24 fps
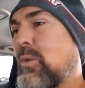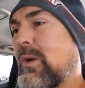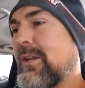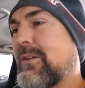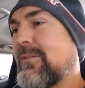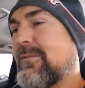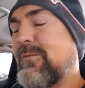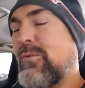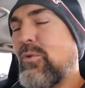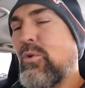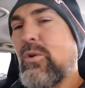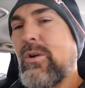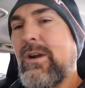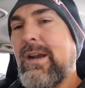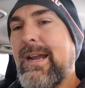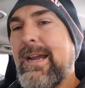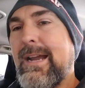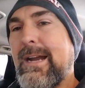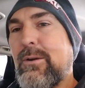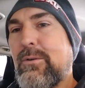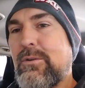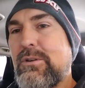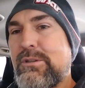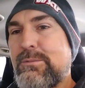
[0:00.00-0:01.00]
4
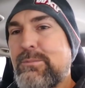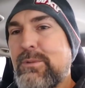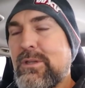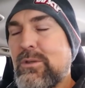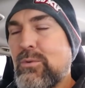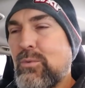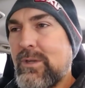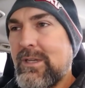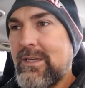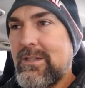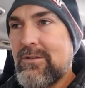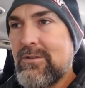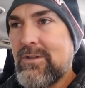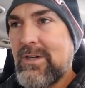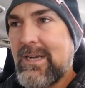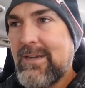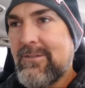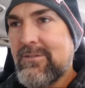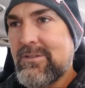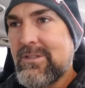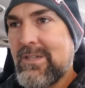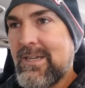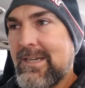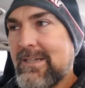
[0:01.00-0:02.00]
hours between drive
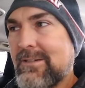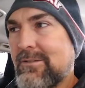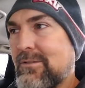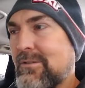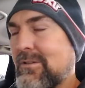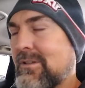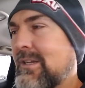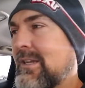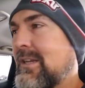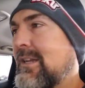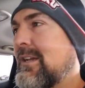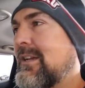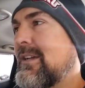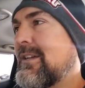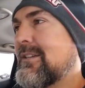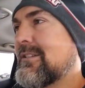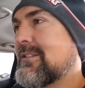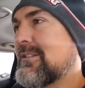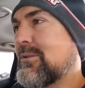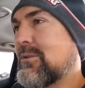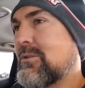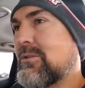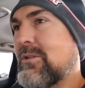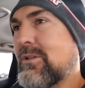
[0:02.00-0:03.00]
cycle.
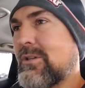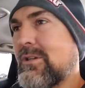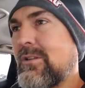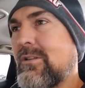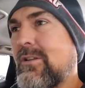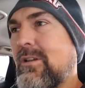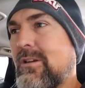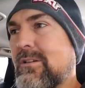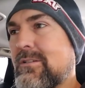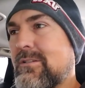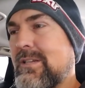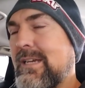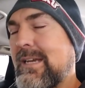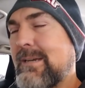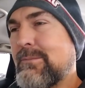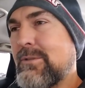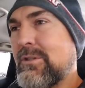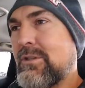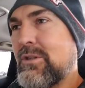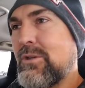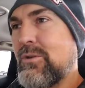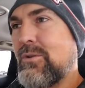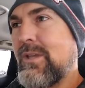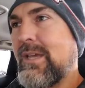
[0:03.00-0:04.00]
So it took them a long time to
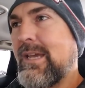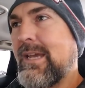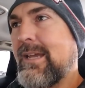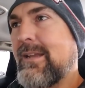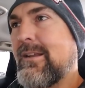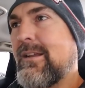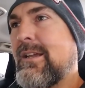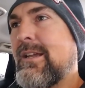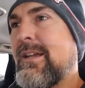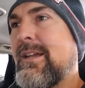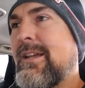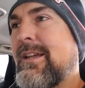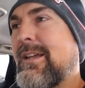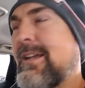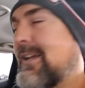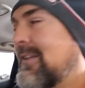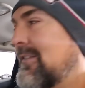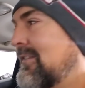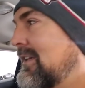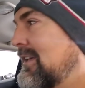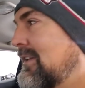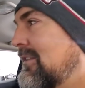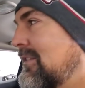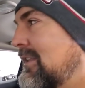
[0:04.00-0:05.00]
do that. And
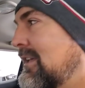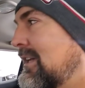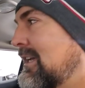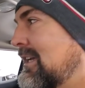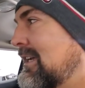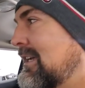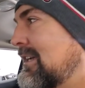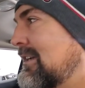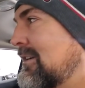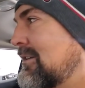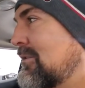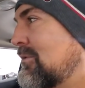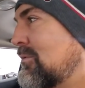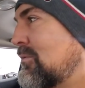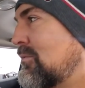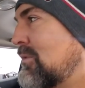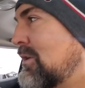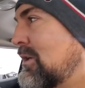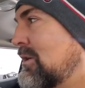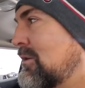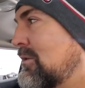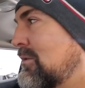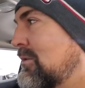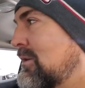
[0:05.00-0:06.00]
then they
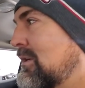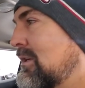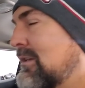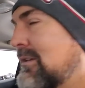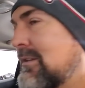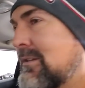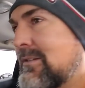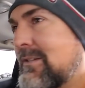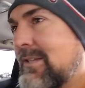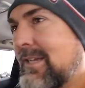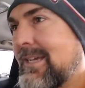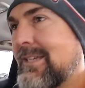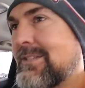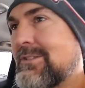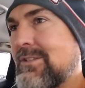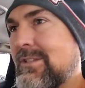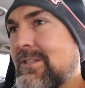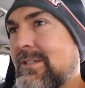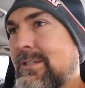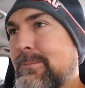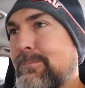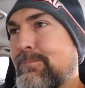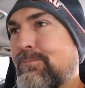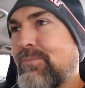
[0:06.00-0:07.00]
road tested
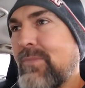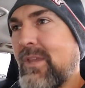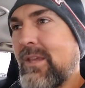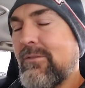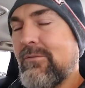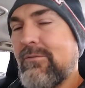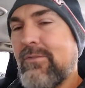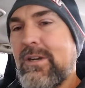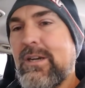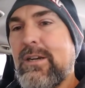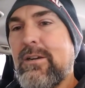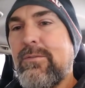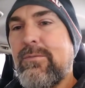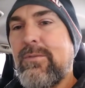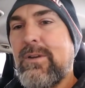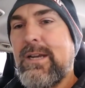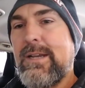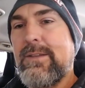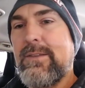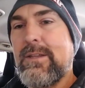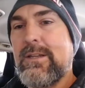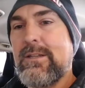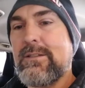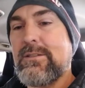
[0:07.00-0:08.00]
it and
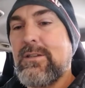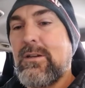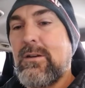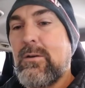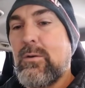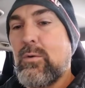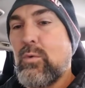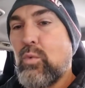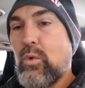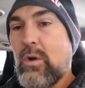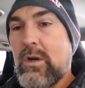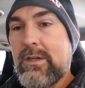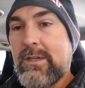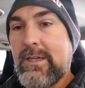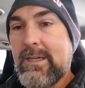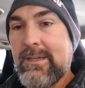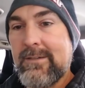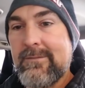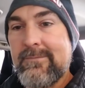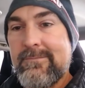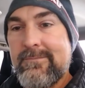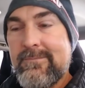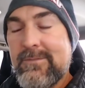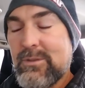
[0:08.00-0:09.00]
verified that it's all working.
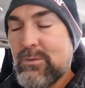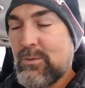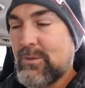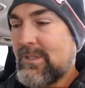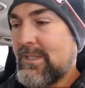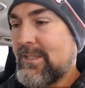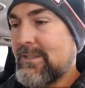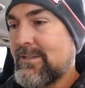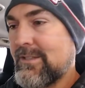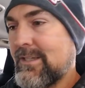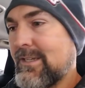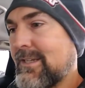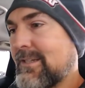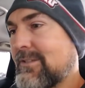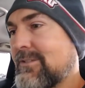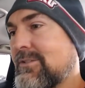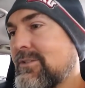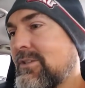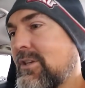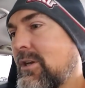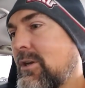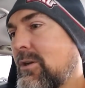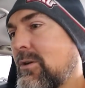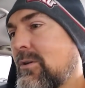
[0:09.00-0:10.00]
That's what they said.
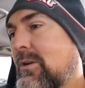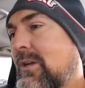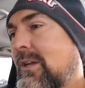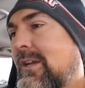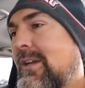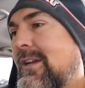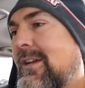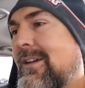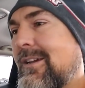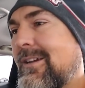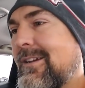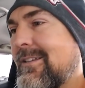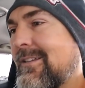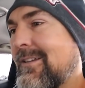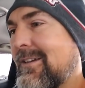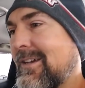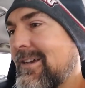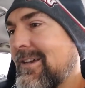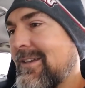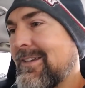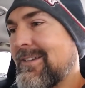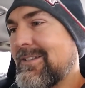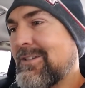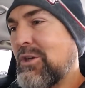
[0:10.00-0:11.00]
So
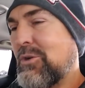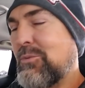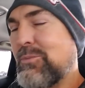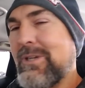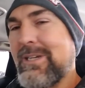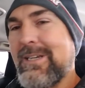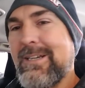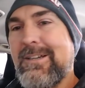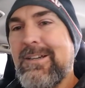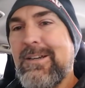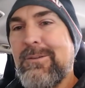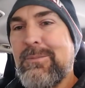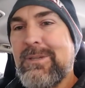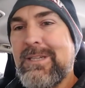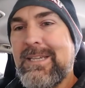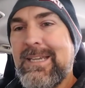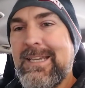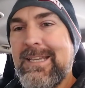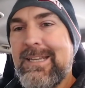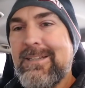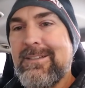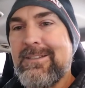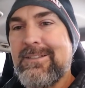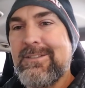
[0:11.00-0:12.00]
they told me I could come and
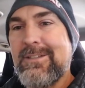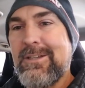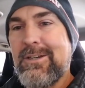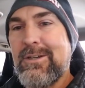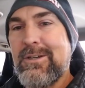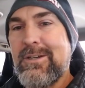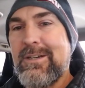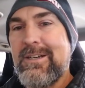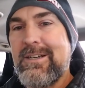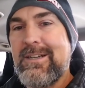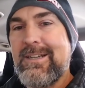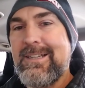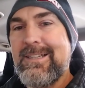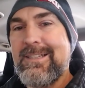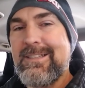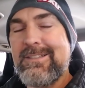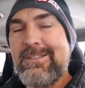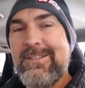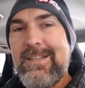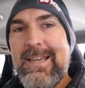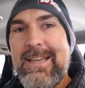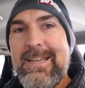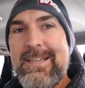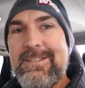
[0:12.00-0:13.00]
get it. So here it is,
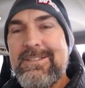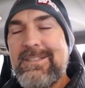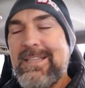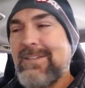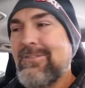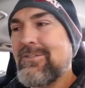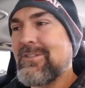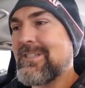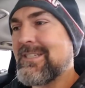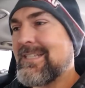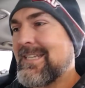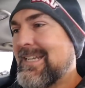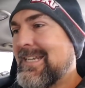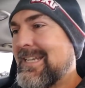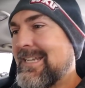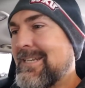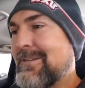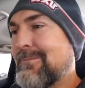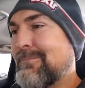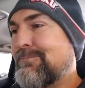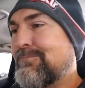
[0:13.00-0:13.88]
day 17.